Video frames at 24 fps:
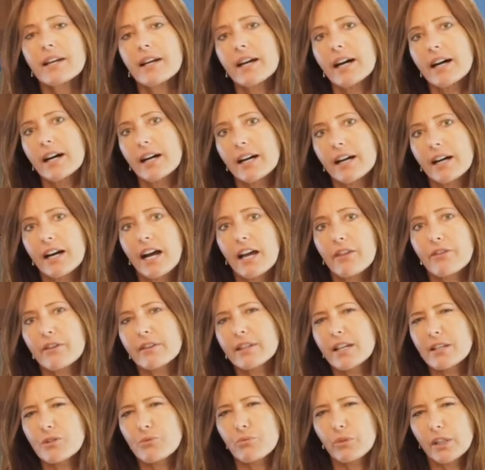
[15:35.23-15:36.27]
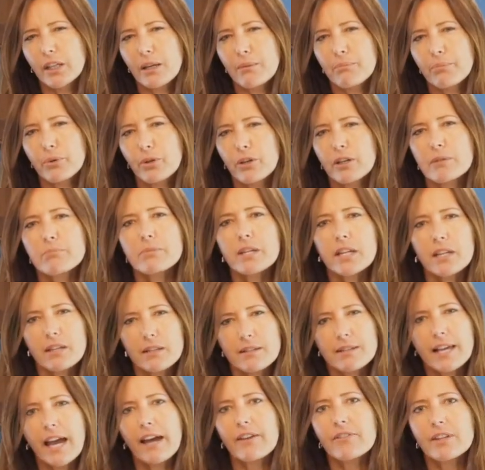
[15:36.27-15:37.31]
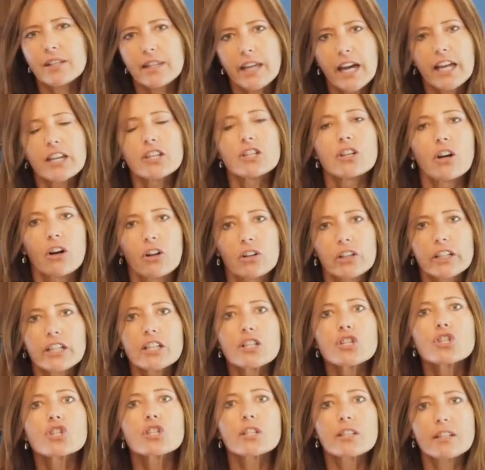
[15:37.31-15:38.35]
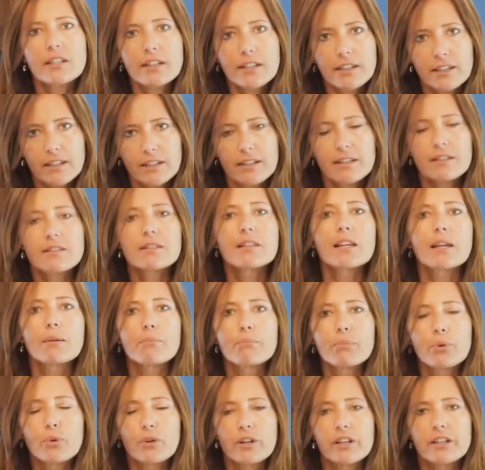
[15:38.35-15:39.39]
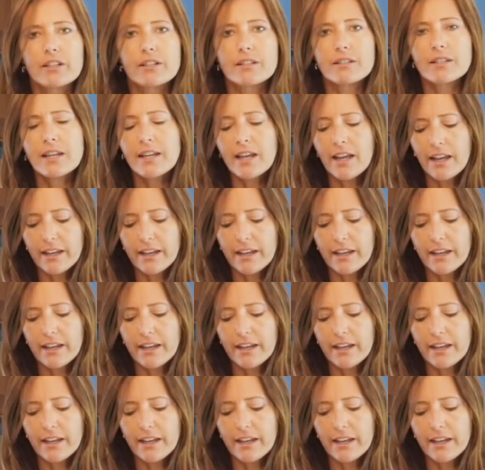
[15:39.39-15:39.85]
I think that's really important because having that knowledge is important.